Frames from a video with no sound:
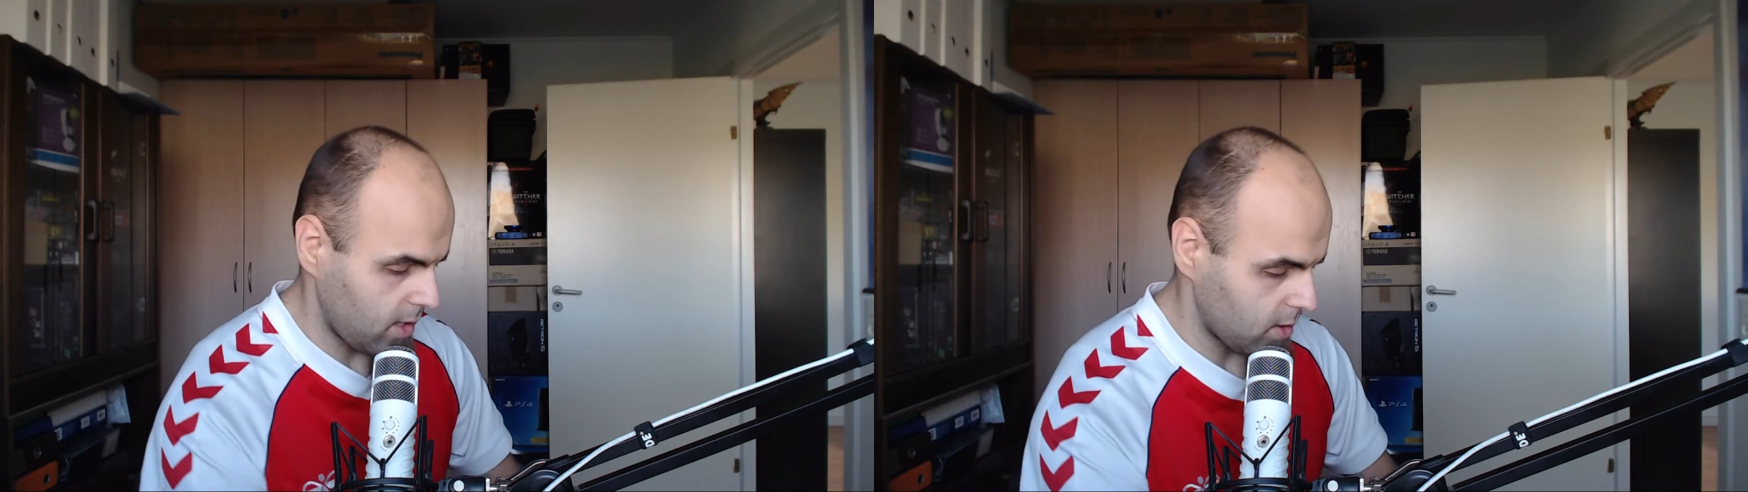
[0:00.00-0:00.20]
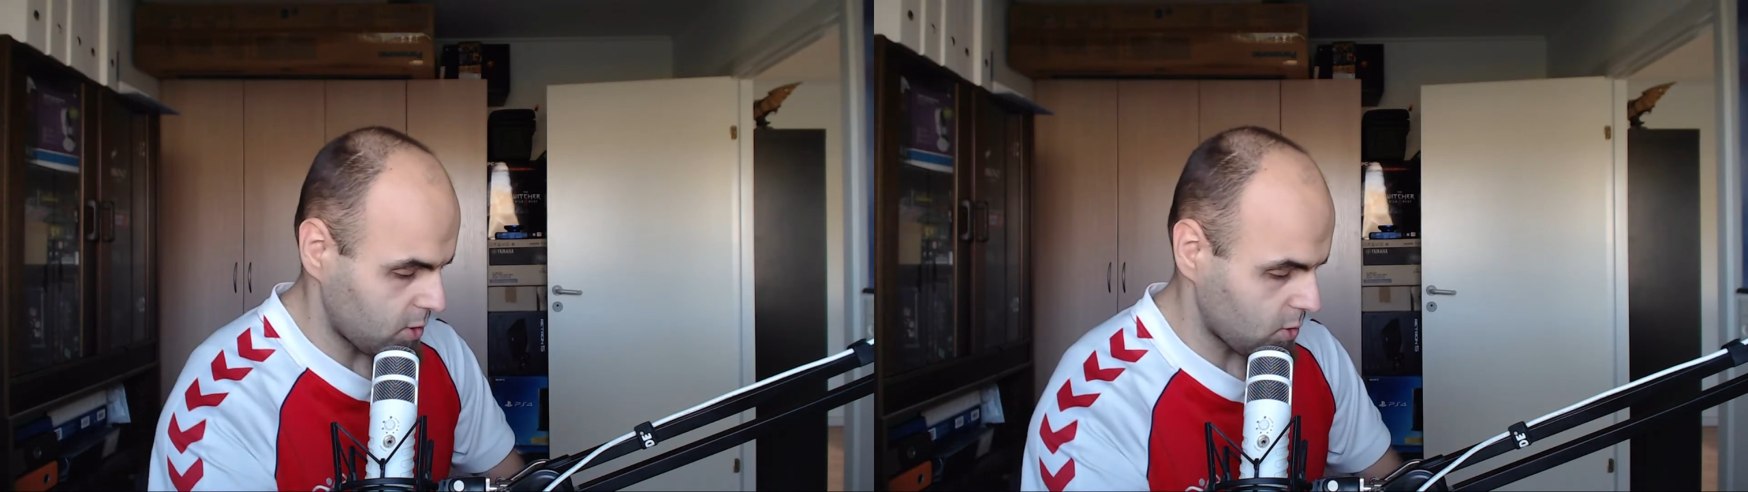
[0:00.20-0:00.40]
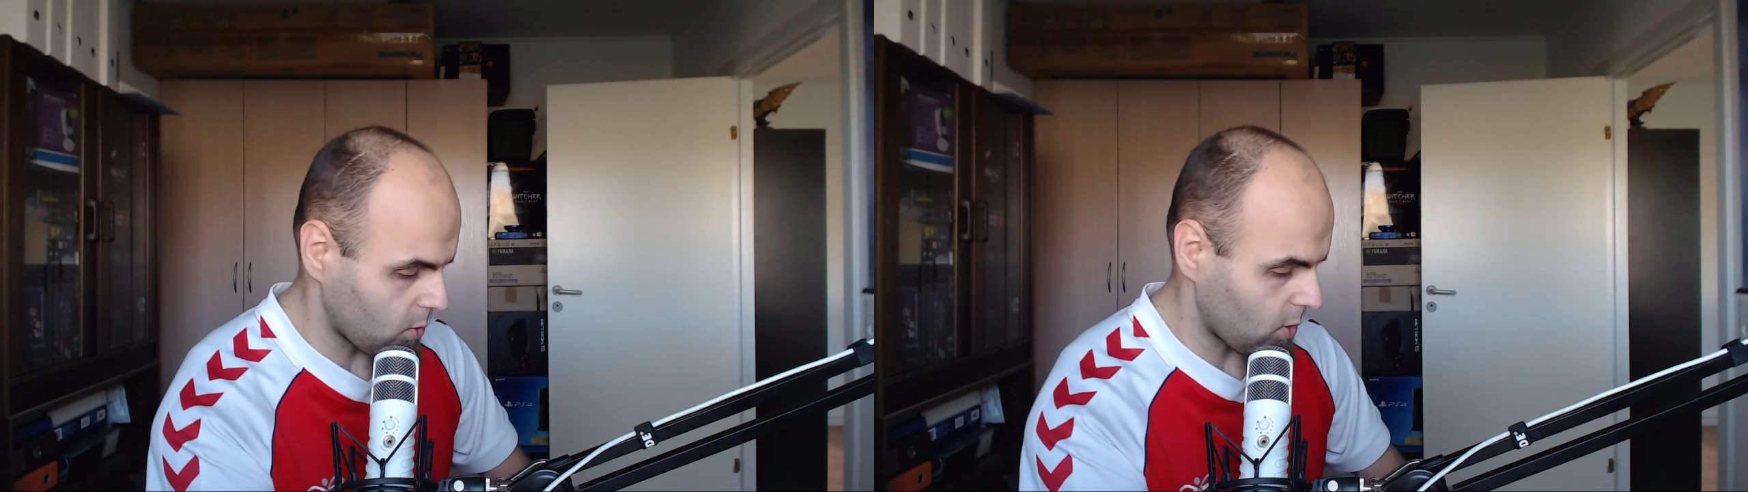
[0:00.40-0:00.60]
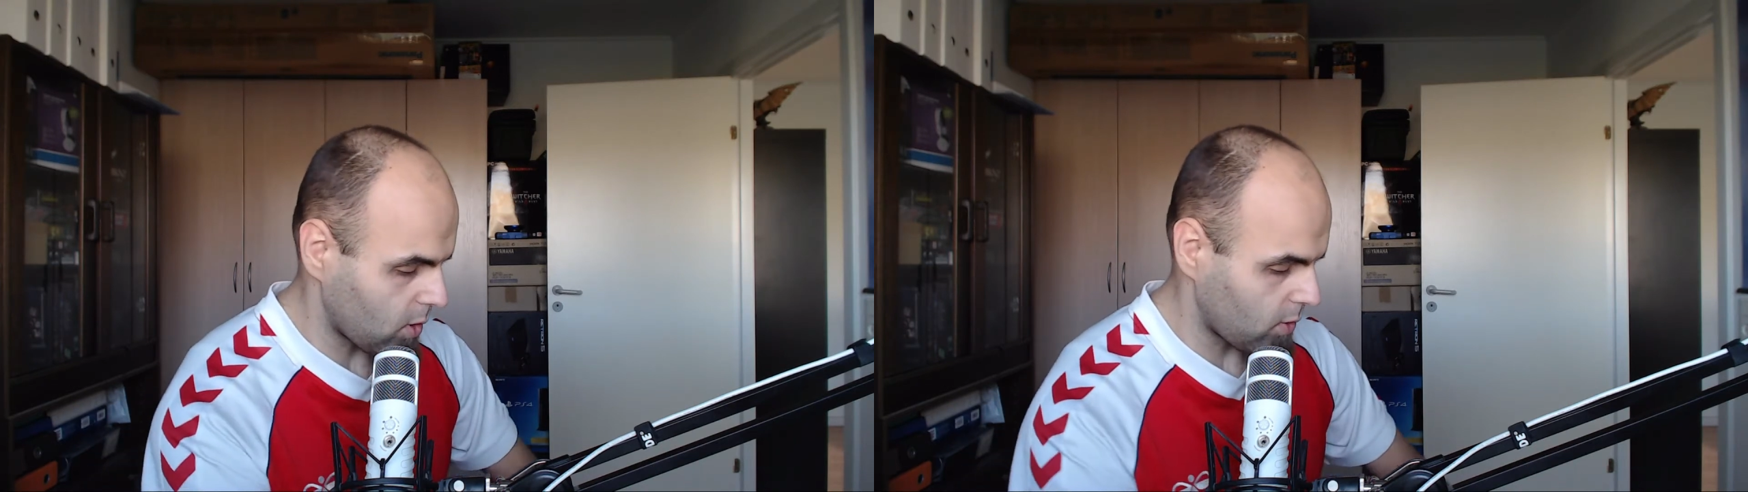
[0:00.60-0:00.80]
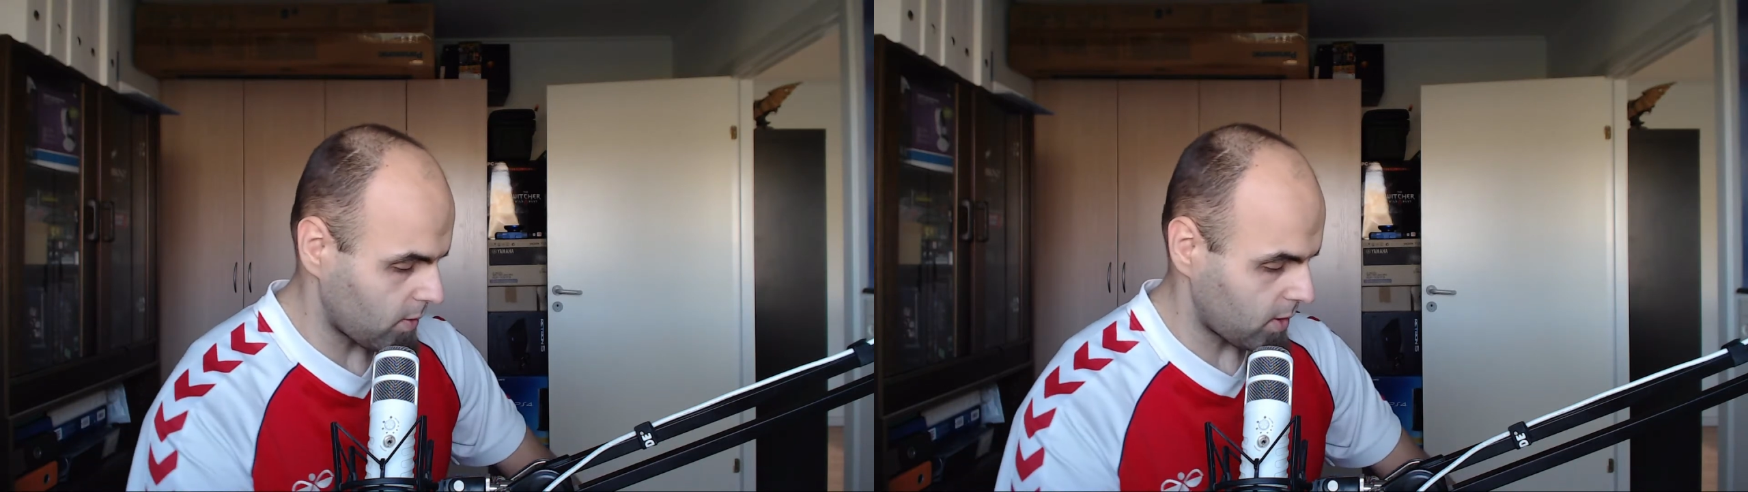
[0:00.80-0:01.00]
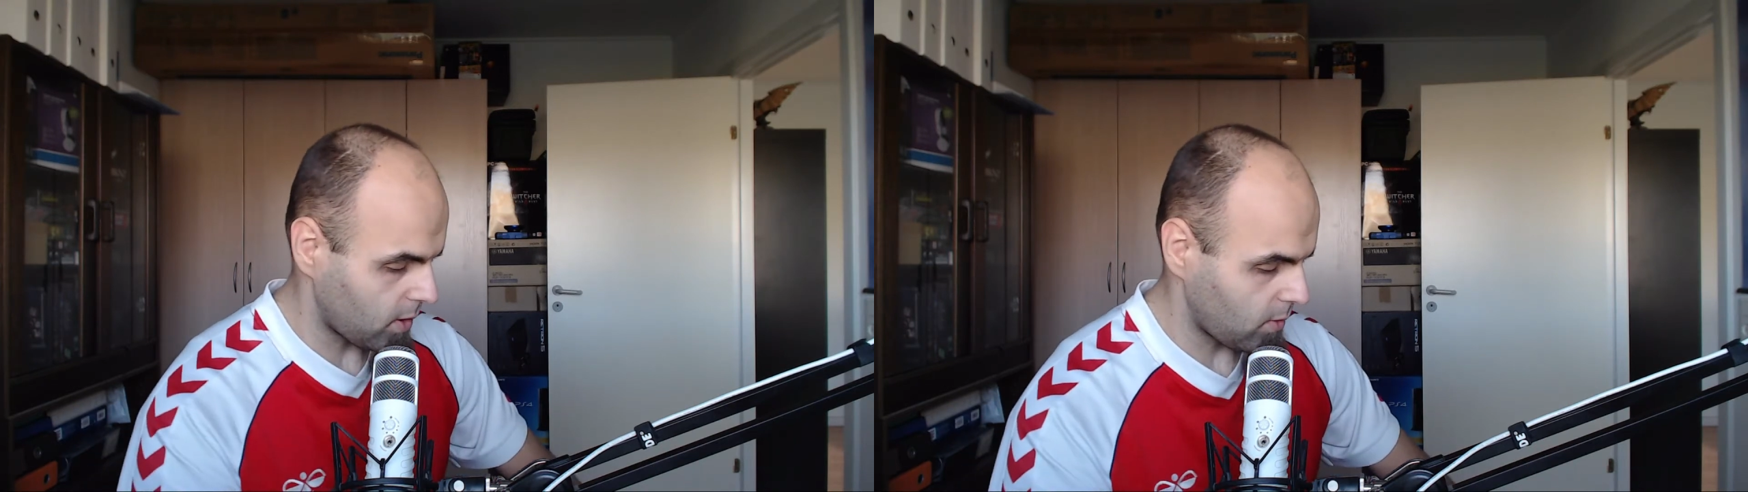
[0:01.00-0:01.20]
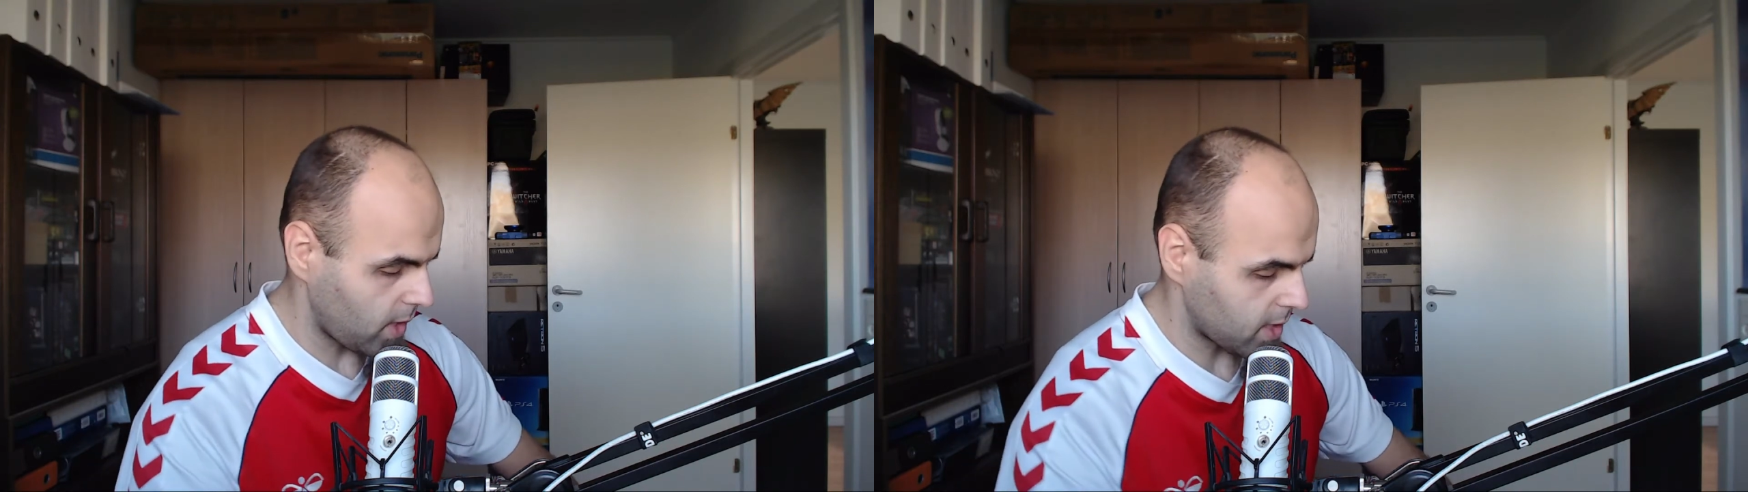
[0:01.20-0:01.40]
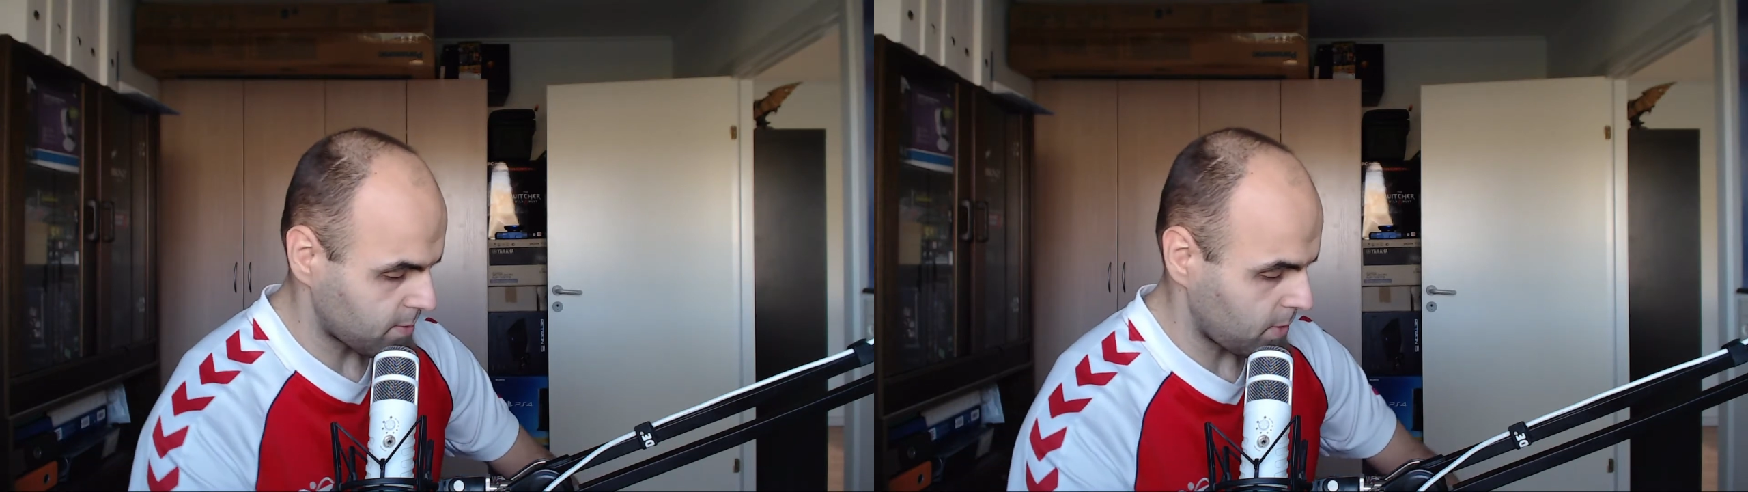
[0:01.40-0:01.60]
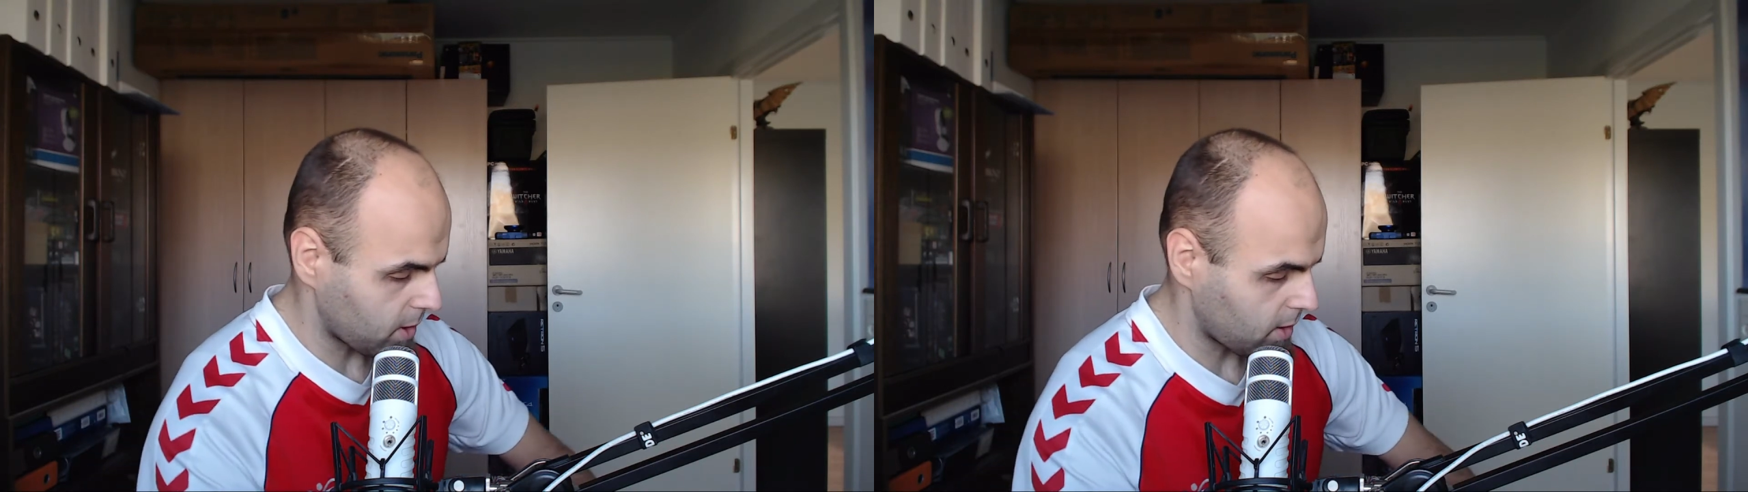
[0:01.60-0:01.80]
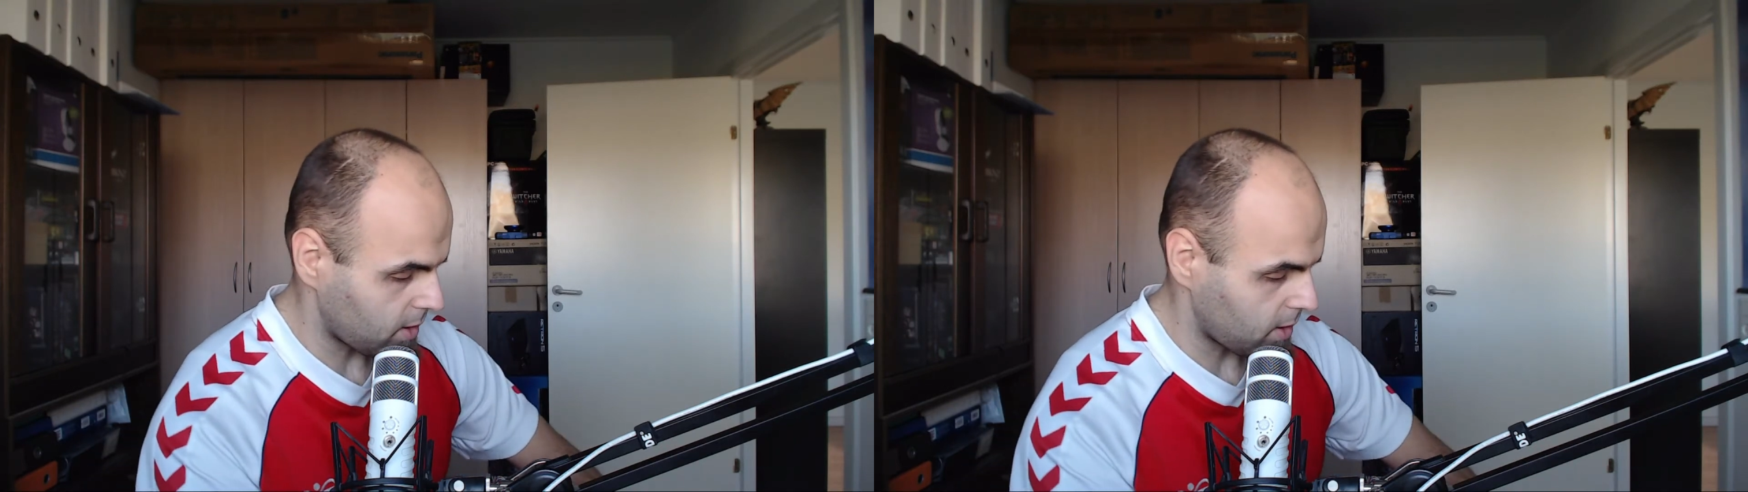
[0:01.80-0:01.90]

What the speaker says: store over in the US, but